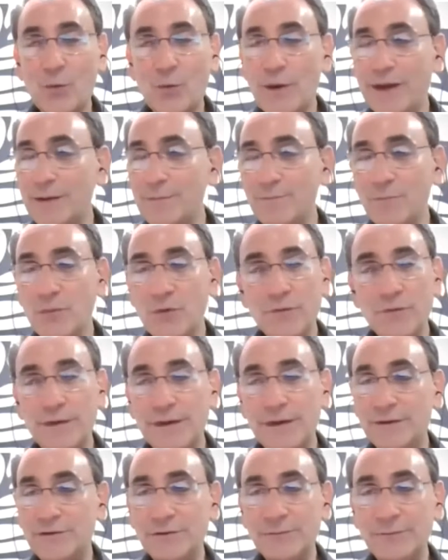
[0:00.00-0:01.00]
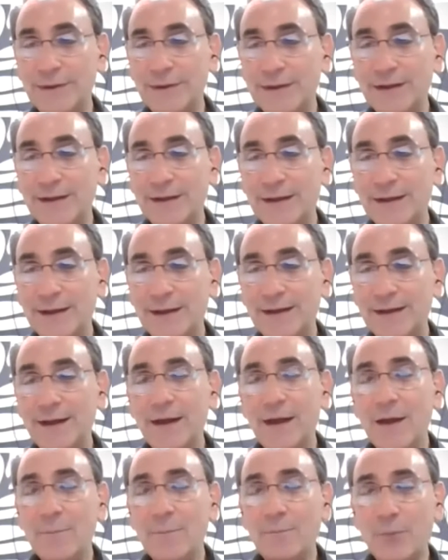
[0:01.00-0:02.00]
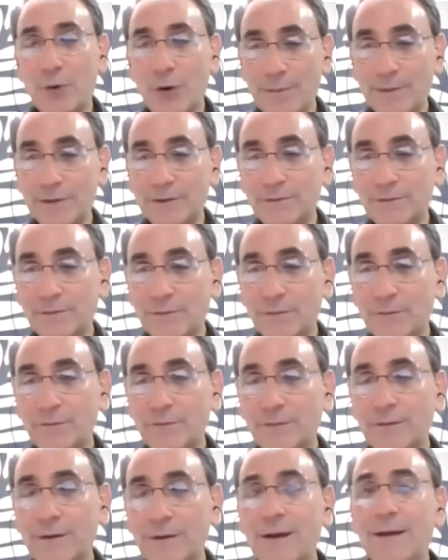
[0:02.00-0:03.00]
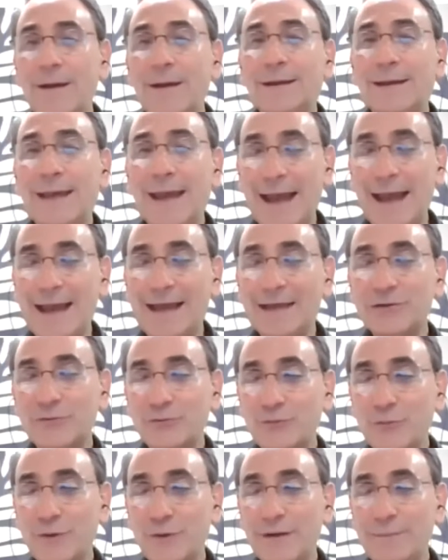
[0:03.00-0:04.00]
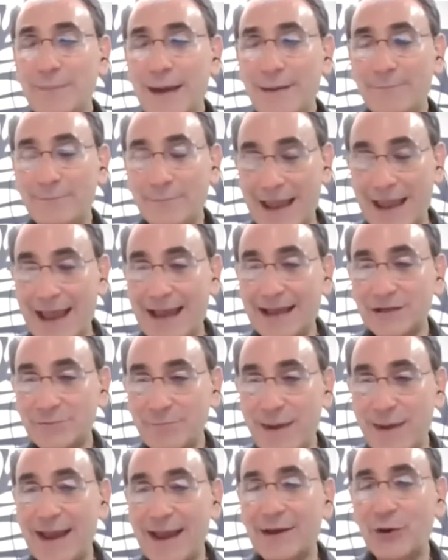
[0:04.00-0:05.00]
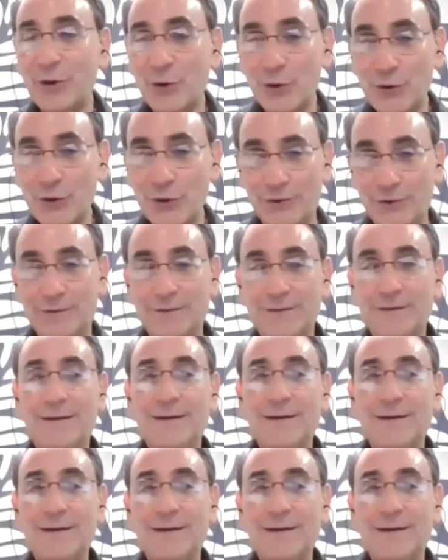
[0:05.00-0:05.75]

we can move into being a purposeful cash back earner.